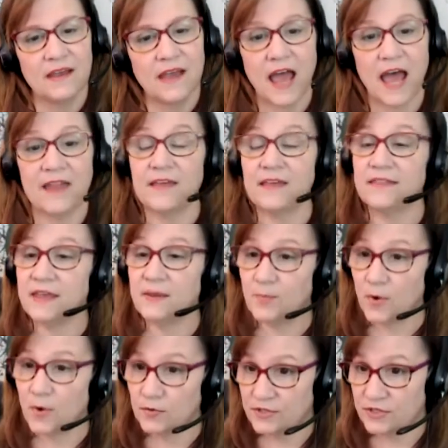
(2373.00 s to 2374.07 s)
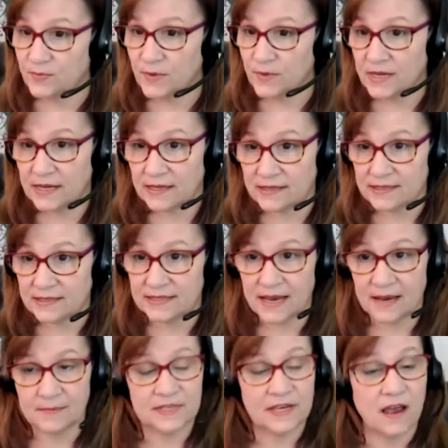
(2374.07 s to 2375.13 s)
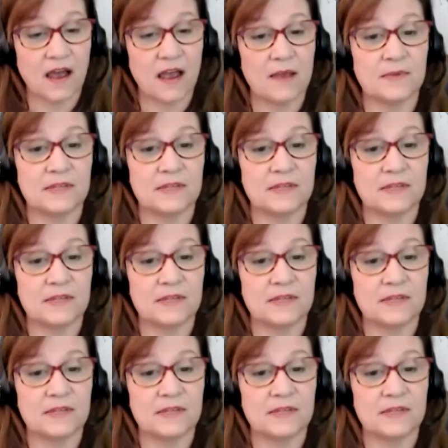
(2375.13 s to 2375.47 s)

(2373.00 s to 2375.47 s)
And then they both speak at the same time